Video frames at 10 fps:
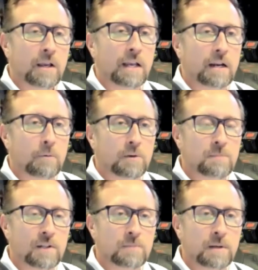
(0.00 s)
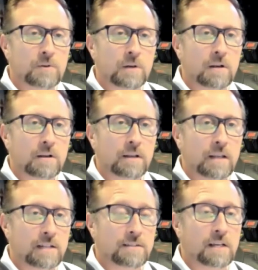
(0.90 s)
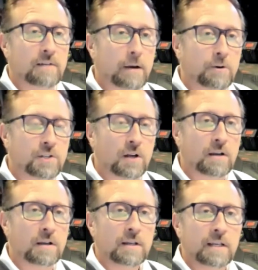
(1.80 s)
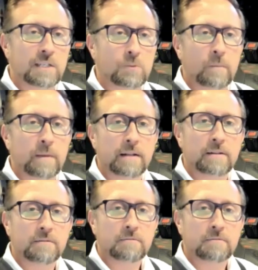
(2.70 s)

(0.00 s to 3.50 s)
and our response metric inside of our SOC is 1 minute